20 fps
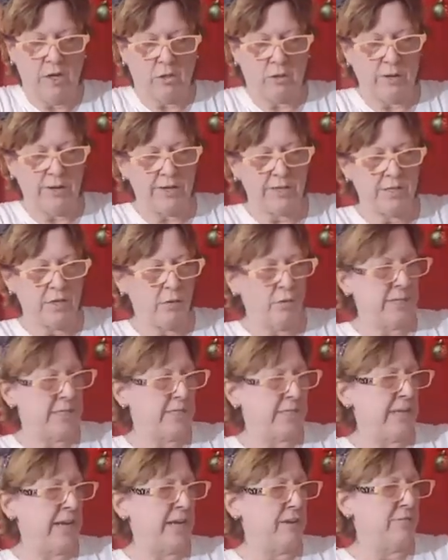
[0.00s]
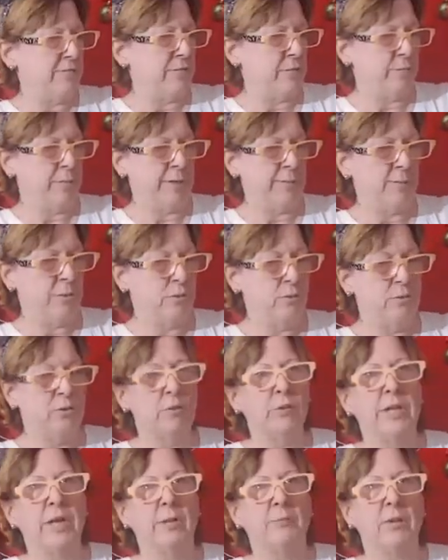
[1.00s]
Gray is always safe for people who
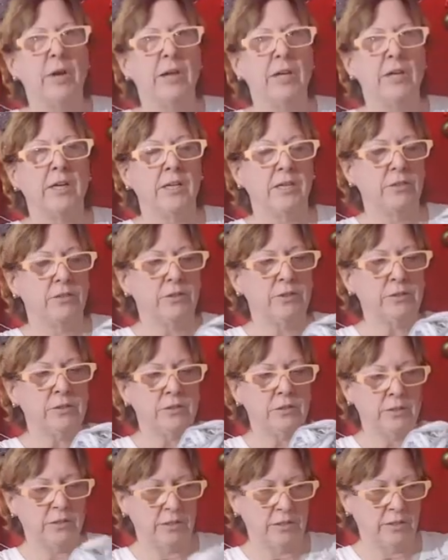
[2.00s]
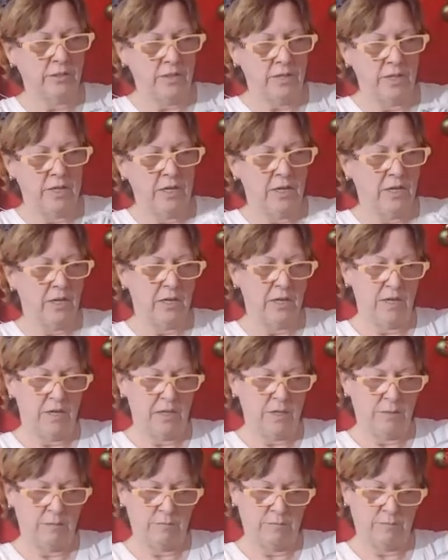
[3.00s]
don't like bright colors.
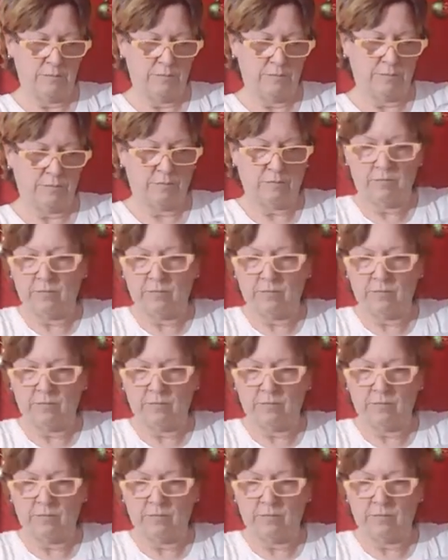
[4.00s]
Um,